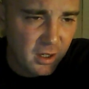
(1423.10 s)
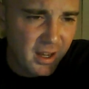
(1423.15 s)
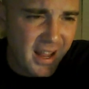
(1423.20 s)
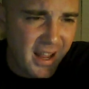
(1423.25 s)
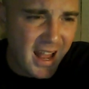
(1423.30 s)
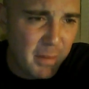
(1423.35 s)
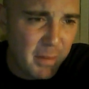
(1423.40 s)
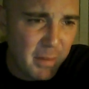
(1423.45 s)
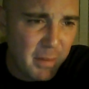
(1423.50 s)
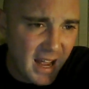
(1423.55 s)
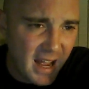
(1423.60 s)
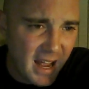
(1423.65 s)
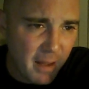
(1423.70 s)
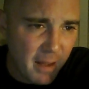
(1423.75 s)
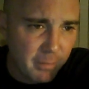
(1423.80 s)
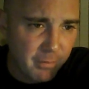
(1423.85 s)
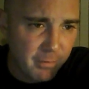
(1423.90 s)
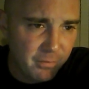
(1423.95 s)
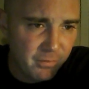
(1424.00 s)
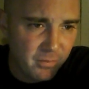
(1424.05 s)
Eminem.
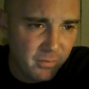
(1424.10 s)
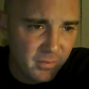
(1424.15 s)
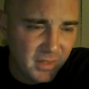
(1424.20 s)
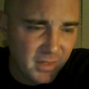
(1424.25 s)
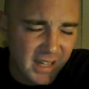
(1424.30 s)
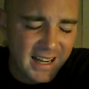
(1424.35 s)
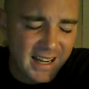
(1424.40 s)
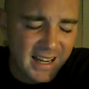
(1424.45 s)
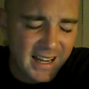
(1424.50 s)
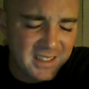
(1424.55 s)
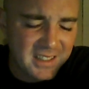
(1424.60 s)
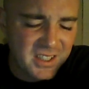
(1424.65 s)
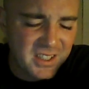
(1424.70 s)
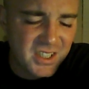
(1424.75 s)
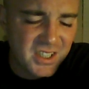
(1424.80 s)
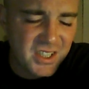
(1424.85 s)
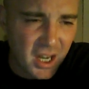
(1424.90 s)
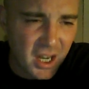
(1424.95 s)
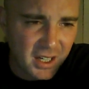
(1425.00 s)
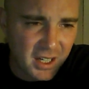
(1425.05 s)
That guy can
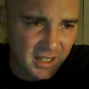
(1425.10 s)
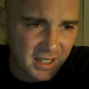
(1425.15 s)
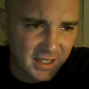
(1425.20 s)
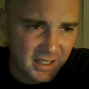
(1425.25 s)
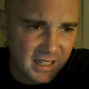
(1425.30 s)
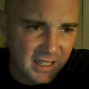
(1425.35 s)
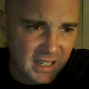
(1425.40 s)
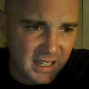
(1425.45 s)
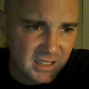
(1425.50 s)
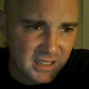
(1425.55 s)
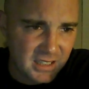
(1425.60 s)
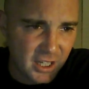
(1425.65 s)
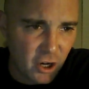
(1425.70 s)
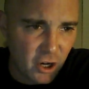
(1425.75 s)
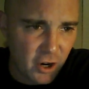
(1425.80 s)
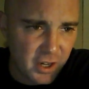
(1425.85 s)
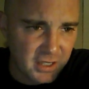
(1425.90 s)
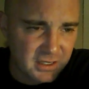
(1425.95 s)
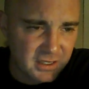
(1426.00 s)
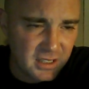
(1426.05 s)
suck it. That guy's not an
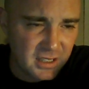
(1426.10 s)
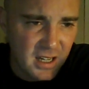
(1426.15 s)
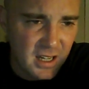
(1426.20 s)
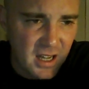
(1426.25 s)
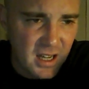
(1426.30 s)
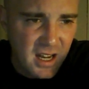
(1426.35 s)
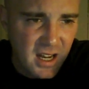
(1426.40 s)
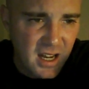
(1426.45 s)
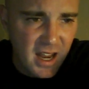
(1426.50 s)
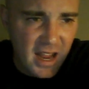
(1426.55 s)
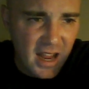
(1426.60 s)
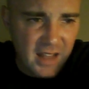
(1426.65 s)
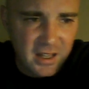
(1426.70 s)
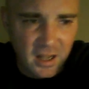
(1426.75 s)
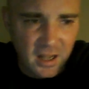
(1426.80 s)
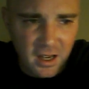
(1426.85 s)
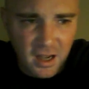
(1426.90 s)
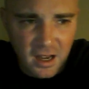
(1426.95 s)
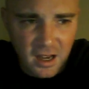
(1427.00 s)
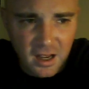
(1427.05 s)
artist. And
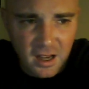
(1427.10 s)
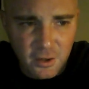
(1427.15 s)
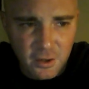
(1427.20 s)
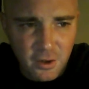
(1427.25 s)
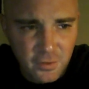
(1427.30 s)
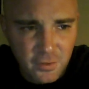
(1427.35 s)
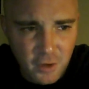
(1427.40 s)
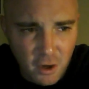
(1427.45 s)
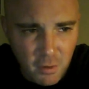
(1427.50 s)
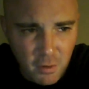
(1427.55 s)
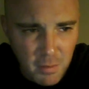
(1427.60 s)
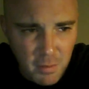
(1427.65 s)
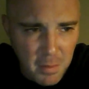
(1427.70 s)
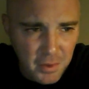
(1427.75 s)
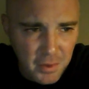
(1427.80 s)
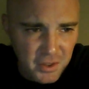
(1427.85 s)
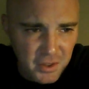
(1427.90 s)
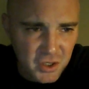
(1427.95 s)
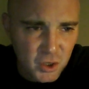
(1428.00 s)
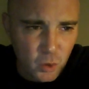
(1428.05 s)
I don't know if y'all
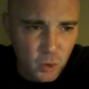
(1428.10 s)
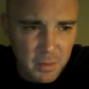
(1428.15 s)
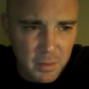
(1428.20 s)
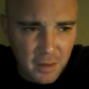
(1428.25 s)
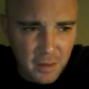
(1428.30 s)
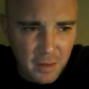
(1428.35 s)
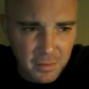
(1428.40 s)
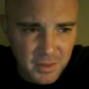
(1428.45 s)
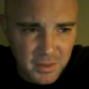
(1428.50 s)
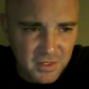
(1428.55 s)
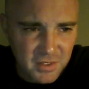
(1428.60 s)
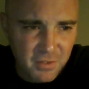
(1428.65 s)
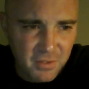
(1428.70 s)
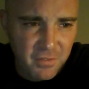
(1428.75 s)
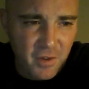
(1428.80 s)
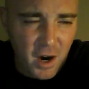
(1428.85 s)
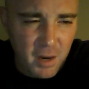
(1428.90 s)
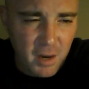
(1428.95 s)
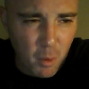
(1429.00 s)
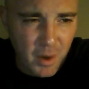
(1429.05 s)
remember the story about this
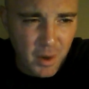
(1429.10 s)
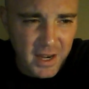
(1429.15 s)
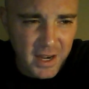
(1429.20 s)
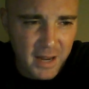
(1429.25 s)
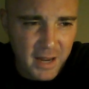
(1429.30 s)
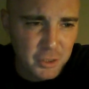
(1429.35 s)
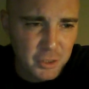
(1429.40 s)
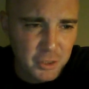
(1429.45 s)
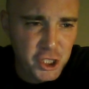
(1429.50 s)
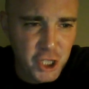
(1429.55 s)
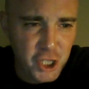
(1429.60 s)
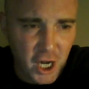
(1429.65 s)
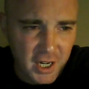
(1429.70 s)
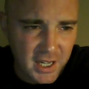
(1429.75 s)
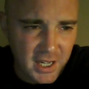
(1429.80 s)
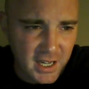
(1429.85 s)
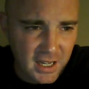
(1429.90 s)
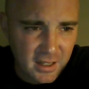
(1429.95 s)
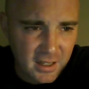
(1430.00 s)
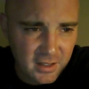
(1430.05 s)
fuck boy named
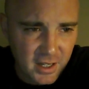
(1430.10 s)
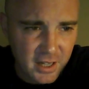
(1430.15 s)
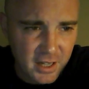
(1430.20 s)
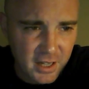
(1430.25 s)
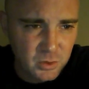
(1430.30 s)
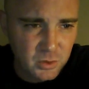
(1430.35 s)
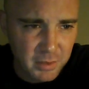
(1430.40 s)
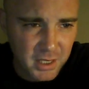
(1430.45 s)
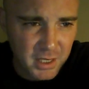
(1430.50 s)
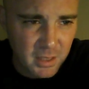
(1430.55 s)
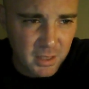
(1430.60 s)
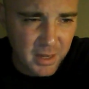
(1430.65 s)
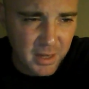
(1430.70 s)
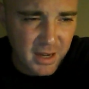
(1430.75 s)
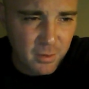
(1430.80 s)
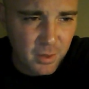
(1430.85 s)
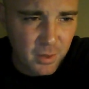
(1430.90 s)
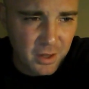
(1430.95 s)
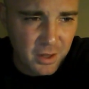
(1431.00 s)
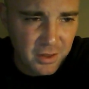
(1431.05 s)
Chucky that I used to be in a
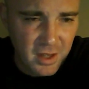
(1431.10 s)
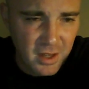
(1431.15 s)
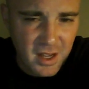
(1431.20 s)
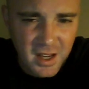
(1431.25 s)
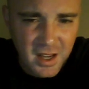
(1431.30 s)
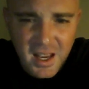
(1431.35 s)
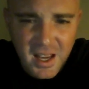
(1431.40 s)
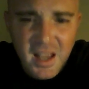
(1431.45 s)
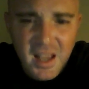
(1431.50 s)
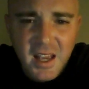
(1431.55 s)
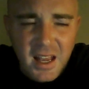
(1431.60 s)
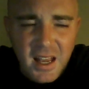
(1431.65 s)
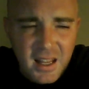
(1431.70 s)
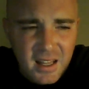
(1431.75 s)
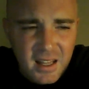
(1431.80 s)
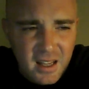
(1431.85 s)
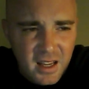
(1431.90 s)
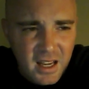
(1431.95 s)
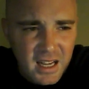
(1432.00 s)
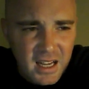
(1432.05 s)
band with.
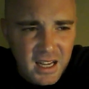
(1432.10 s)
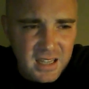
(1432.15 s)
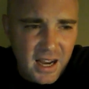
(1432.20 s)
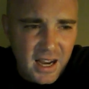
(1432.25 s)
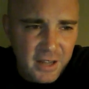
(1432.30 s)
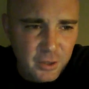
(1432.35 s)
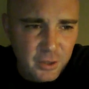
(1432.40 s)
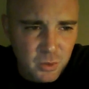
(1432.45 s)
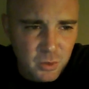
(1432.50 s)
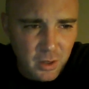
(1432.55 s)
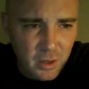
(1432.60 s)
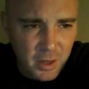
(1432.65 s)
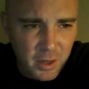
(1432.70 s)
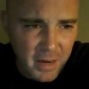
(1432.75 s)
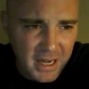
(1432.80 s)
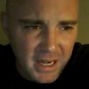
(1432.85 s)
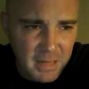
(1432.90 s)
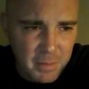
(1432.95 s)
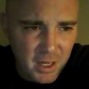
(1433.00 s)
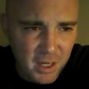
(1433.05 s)
His idols were the
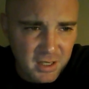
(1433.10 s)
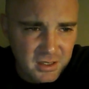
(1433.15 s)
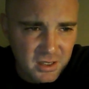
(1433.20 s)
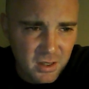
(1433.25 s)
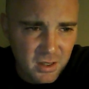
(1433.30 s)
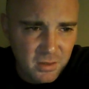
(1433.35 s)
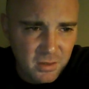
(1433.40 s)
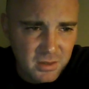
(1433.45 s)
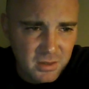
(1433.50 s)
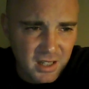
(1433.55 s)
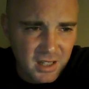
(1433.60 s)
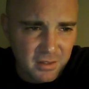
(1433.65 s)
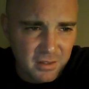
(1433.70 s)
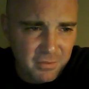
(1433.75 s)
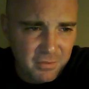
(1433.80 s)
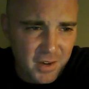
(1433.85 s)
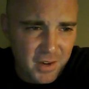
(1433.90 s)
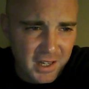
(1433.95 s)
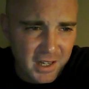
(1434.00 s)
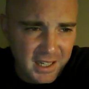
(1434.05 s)
Mighty Boss Tones and
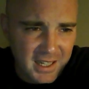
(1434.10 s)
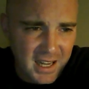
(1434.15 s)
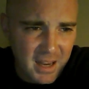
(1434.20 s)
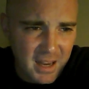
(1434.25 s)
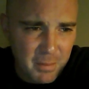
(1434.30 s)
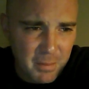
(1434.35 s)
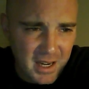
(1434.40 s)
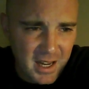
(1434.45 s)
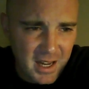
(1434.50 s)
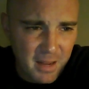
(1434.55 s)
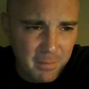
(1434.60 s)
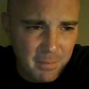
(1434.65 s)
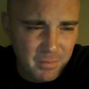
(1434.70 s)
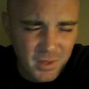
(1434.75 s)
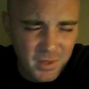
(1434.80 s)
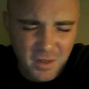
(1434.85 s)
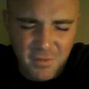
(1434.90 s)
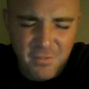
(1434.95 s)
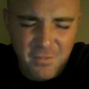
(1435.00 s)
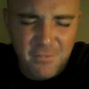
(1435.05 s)
fucking Eminem.
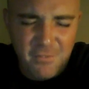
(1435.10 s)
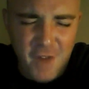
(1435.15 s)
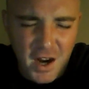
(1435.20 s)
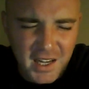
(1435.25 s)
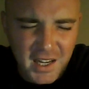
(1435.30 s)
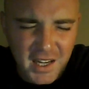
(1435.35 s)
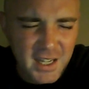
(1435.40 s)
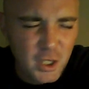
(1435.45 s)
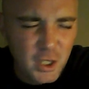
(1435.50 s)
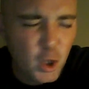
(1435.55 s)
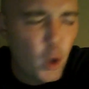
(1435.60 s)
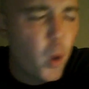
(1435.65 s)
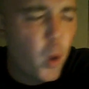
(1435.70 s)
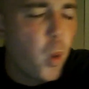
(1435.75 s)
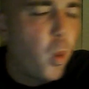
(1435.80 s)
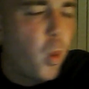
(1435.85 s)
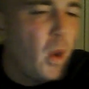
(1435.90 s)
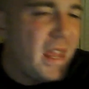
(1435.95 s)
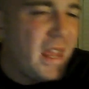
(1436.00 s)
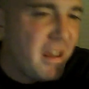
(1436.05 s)
Fucking
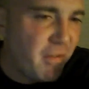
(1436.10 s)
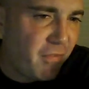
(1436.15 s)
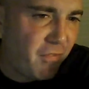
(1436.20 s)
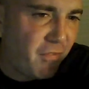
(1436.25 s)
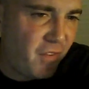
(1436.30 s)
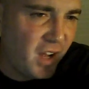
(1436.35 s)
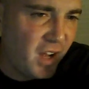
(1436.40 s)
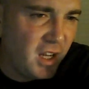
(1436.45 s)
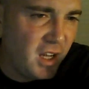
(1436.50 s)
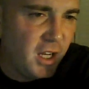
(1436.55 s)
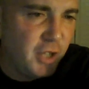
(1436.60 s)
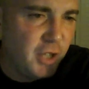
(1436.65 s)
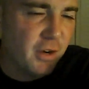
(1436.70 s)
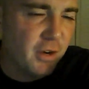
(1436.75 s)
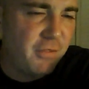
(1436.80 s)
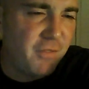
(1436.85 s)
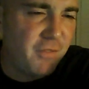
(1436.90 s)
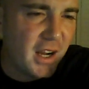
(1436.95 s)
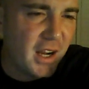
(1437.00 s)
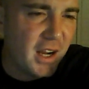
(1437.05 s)
queef. You're
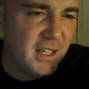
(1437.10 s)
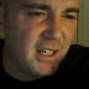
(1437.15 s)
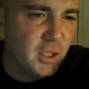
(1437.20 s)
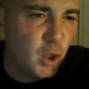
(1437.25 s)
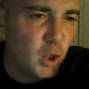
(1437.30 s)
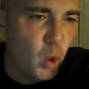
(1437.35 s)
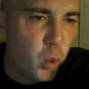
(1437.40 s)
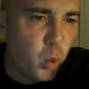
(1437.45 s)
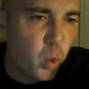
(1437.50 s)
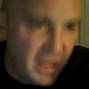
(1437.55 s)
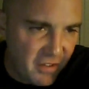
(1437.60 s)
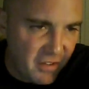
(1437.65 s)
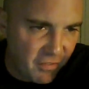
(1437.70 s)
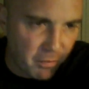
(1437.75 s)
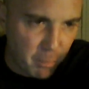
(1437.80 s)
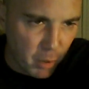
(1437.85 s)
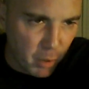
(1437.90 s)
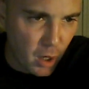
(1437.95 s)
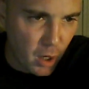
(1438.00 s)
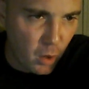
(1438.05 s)
a fucking
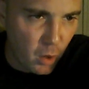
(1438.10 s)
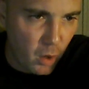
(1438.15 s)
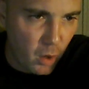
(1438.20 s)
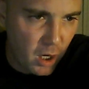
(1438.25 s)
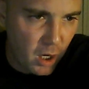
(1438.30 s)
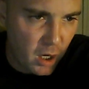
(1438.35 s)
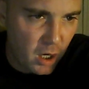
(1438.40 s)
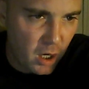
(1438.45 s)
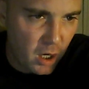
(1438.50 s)
queef, bro.